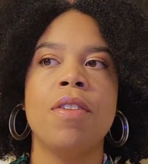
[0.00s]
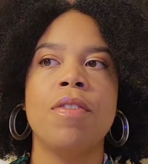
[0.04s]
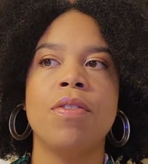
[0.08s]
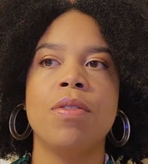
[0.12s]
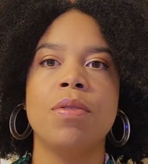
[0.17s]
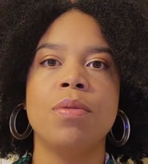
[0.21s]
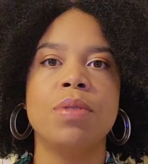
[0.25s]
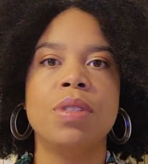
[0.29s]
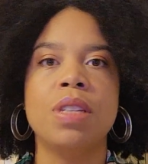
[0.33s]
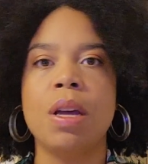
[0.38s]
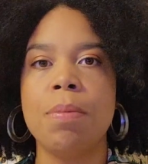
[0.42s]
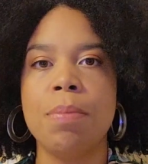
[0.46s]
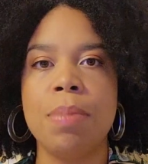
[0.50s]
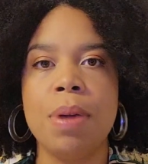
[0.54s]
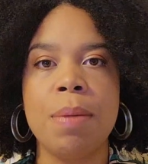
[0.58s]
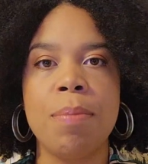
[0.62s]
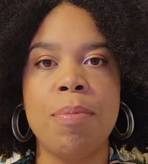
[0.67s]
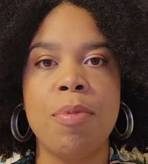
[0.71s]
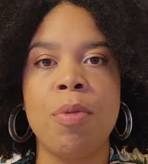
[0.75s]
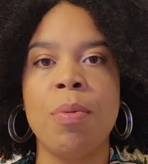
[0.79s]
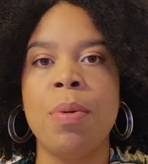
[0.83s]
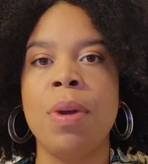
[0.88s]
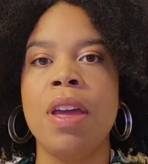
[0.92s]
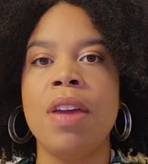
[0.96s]
From some
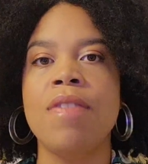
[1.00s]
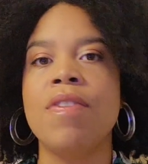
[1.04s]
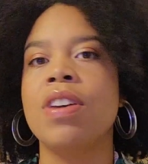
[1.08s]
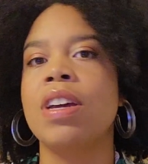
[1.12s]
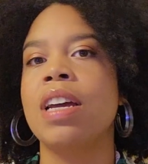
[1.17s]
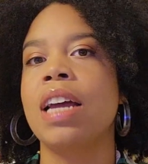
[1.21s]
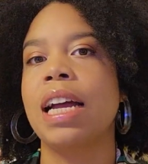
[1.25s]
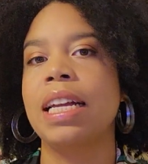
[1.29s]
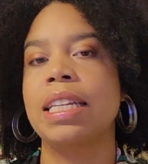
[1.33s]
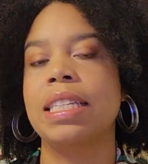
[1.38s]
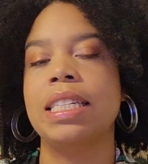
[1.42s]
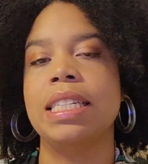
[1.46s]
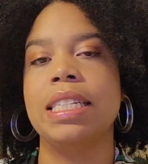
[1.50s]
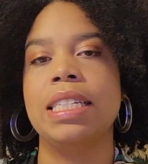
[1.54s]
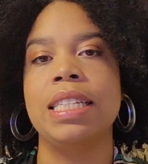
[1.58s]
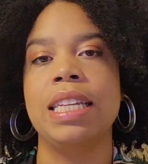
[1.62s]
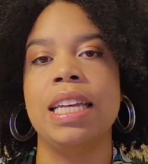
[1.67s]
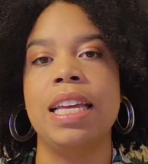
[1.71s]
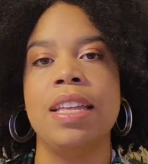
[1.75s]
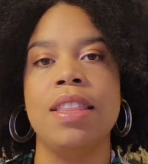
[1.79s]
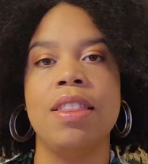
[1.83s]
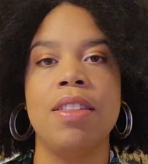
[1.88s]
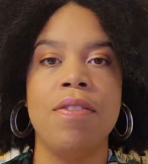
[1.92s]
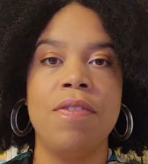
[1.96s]
people, we even got to
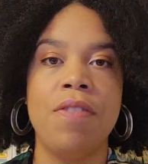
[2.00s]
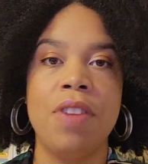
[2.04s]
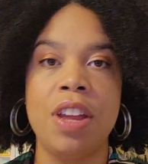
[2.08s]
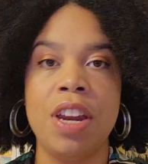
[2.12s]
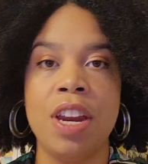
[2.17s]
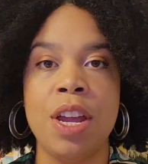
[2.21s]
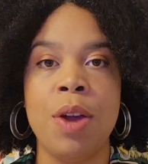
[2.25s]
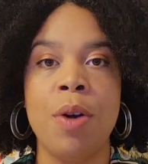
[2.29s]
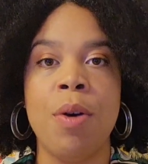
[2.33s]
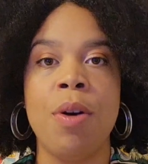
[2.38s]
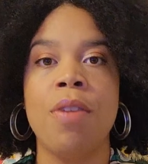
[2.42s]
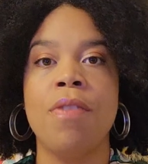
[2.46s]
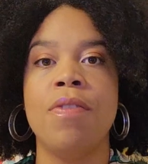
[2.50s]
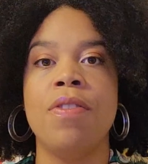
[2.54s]
see the video